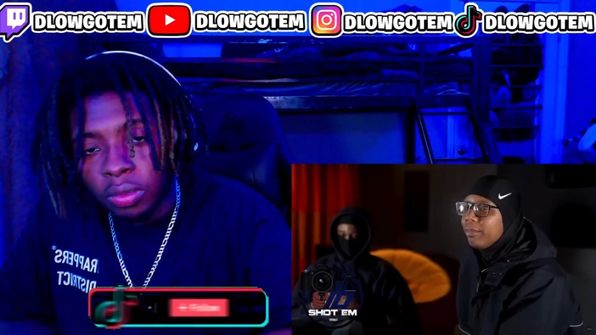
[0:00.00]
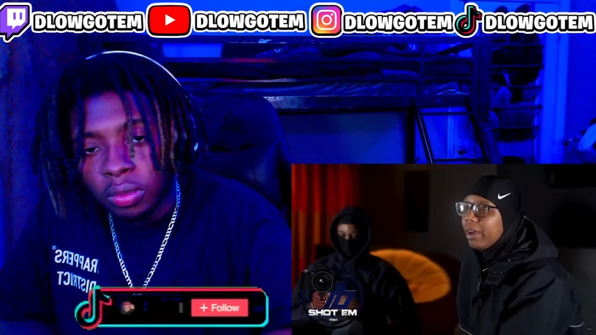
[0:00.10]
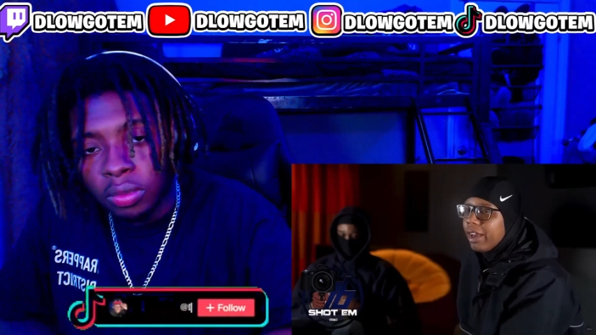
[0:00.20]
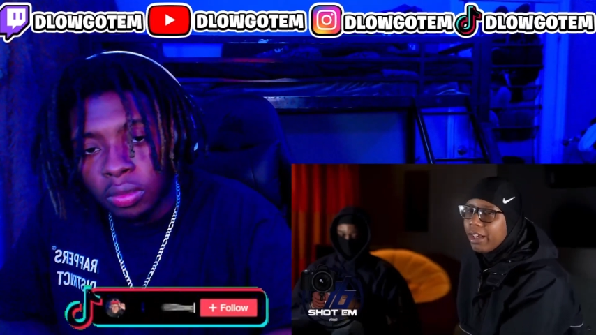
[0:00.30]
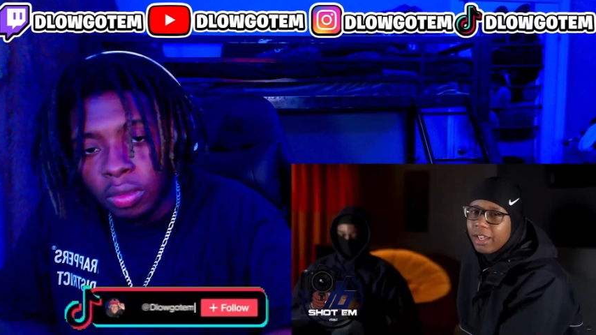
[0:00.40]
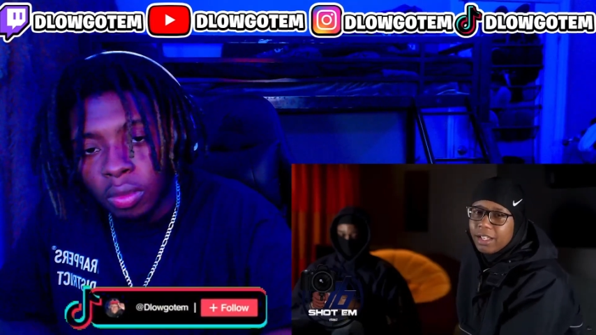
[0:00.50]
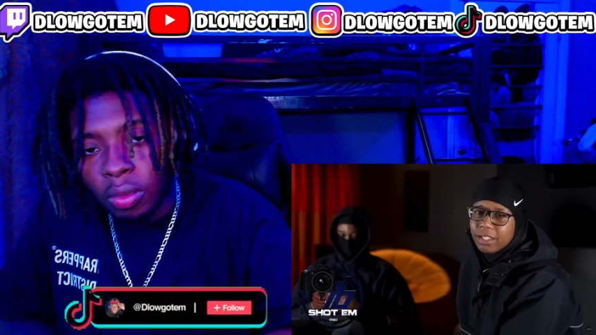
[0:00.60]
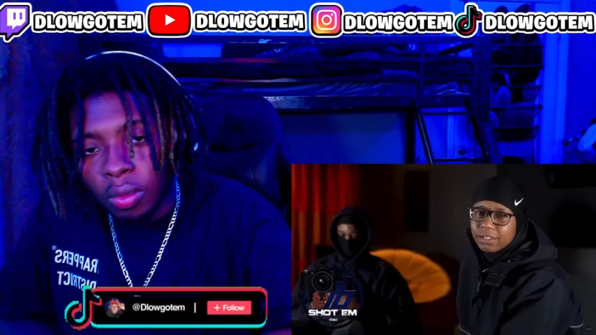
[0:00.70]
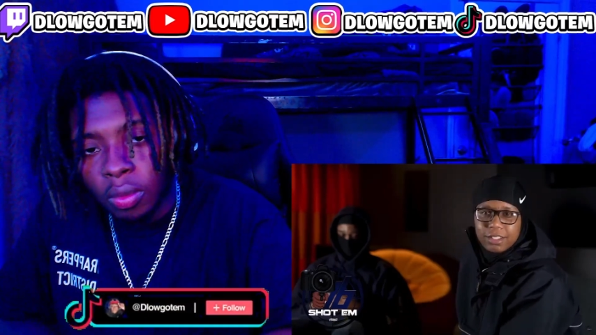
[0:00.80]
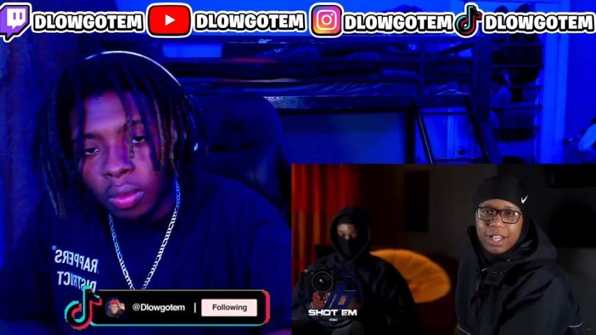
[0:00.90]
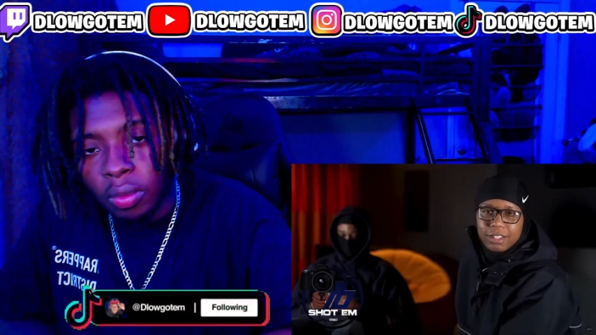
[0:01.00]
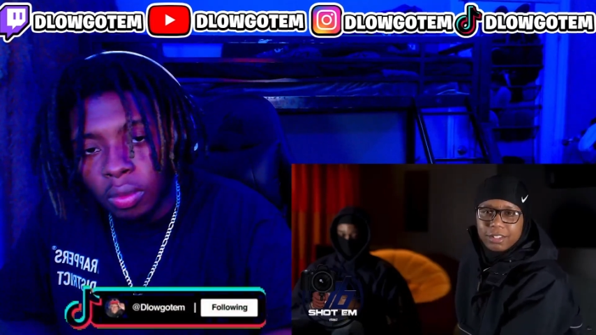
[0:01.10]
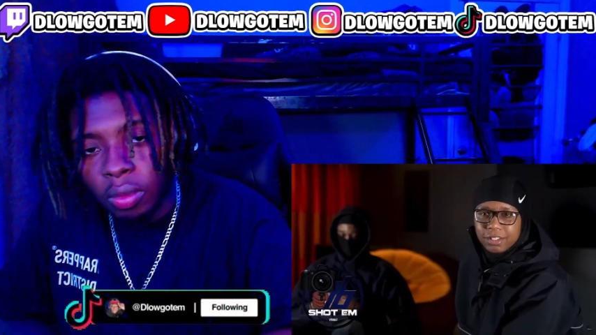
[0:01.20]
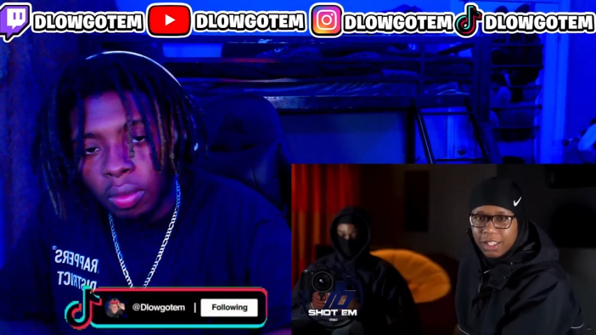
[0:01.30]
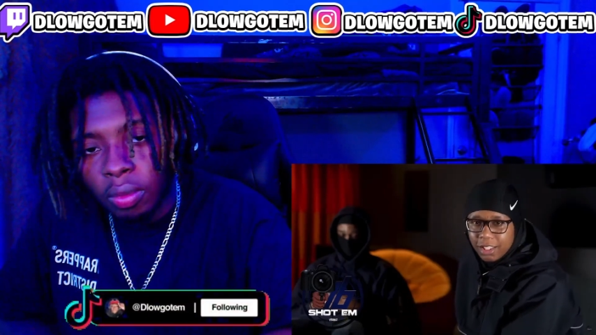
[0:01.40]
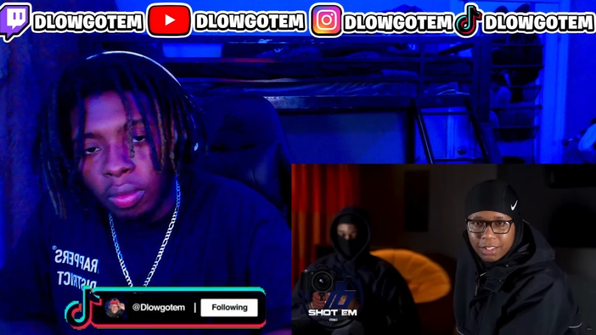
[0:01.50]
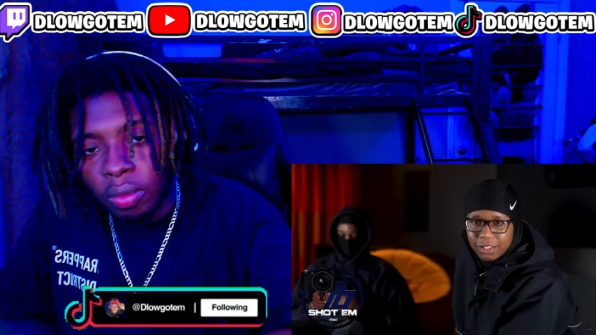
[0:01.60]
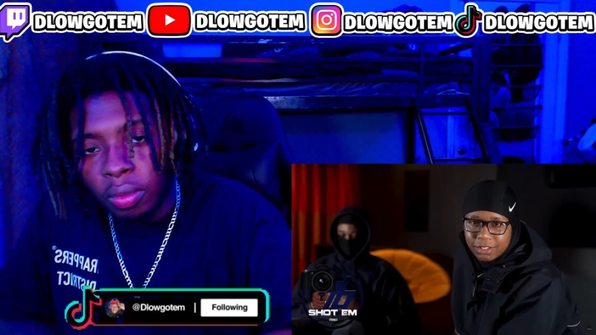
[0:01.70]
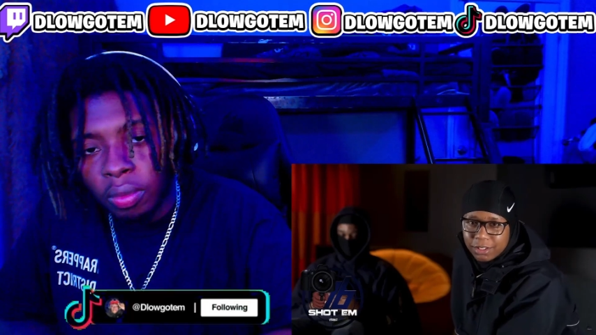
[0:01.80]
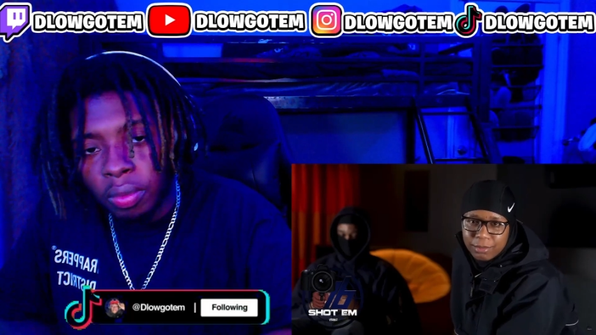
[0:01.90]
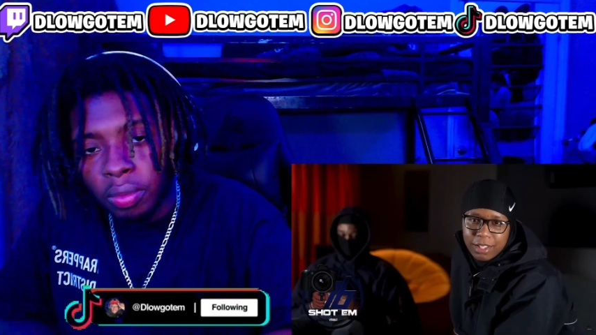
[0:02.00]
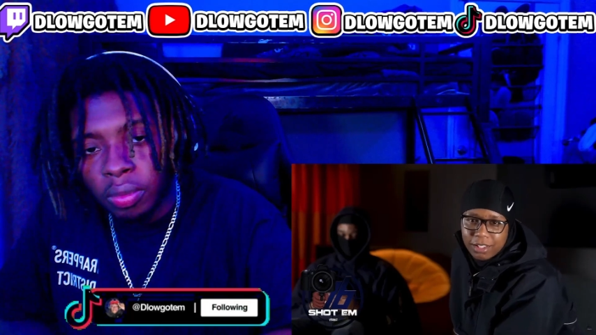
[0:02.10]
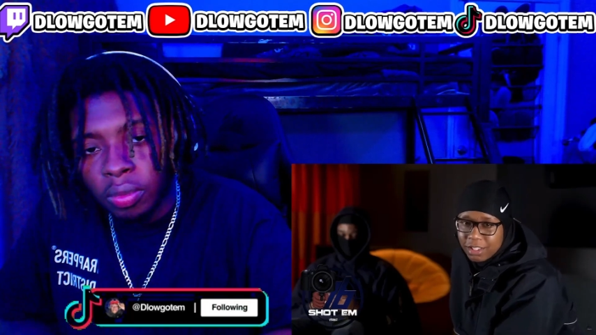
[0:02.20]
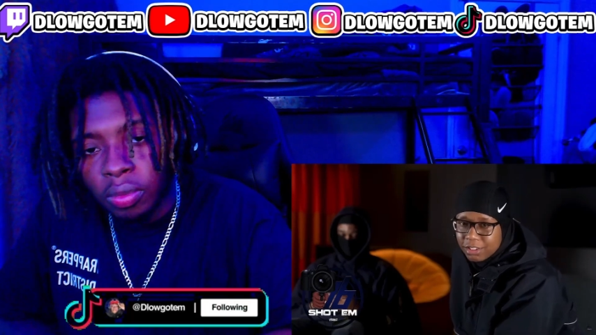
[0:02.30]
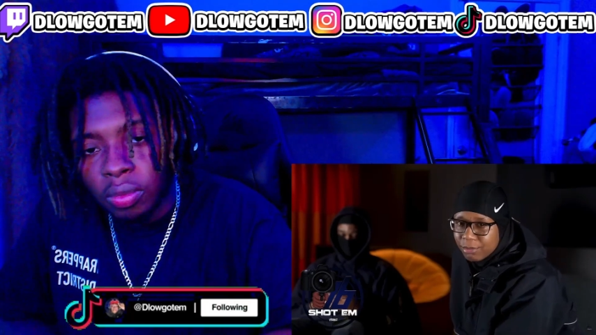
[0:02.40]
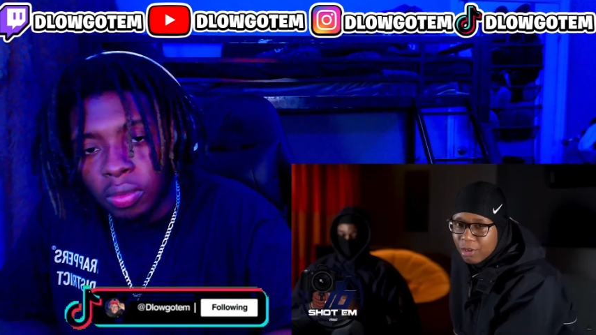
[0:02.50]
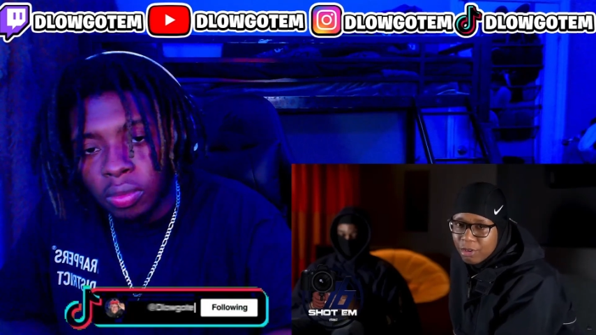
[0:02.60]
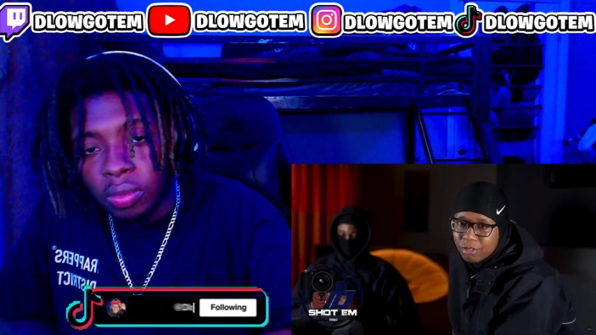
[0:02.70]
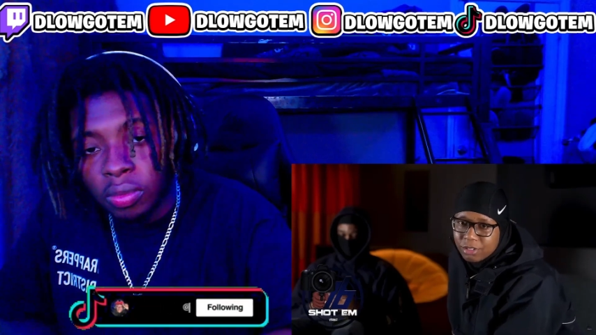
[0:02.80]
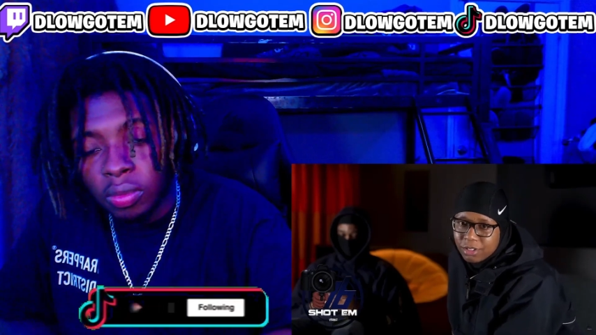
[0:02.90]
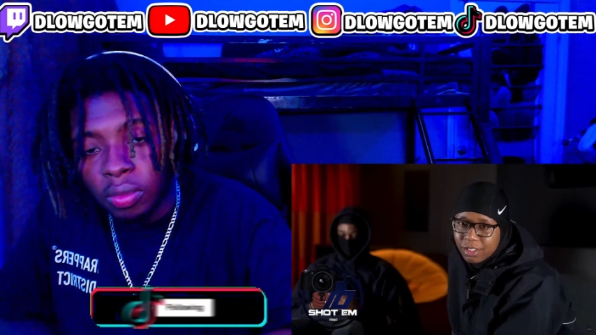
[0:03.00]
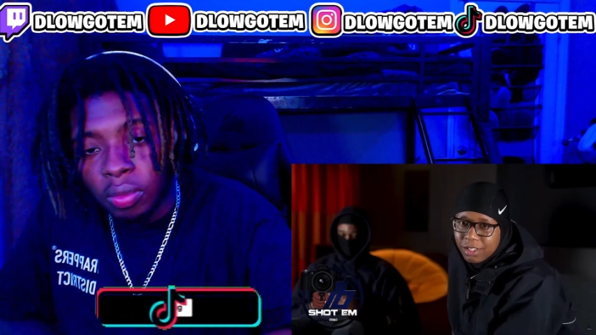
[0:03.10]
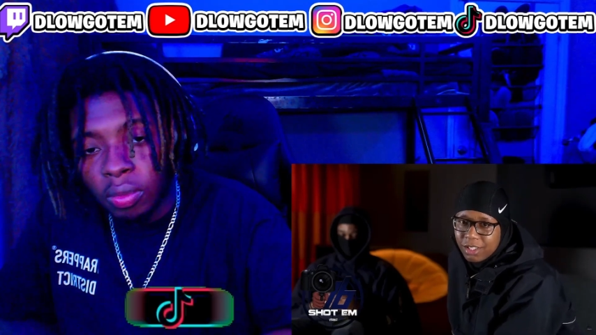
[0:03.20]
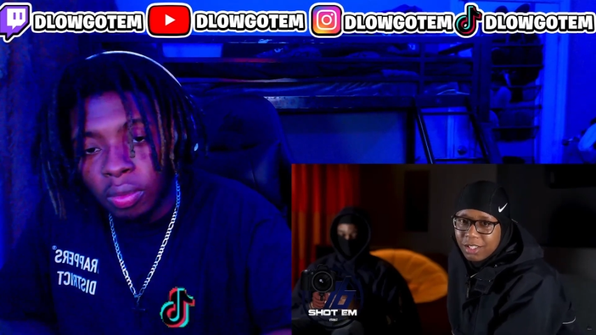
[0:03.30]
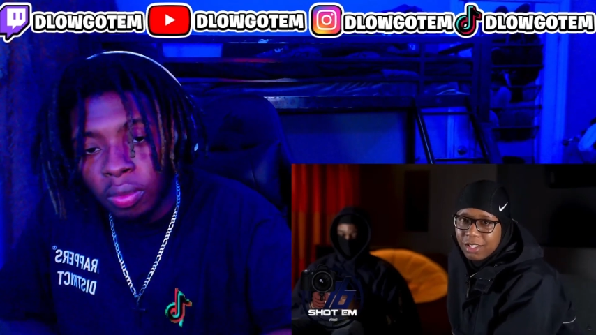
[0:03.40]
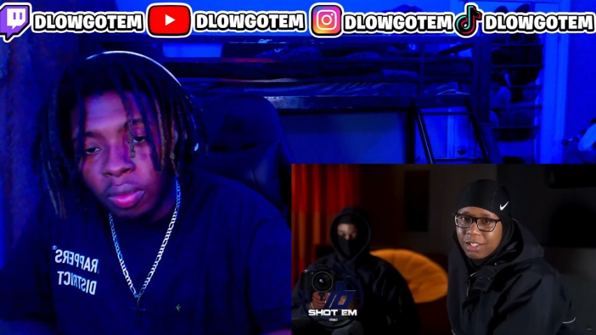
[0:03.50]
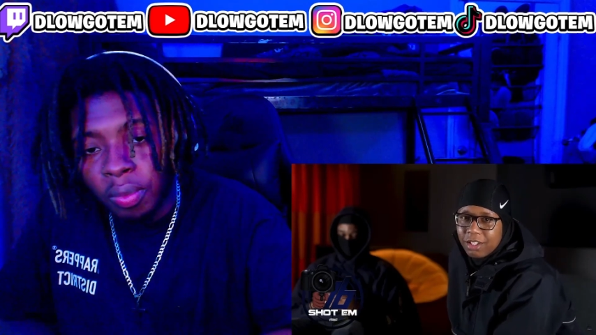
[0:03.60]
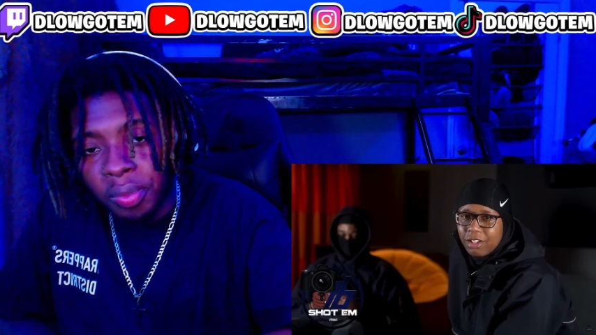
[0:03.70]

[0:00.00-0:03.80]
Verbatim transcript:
Speaker 1: badass like Jada or something like that. There's some Sexyy Red now.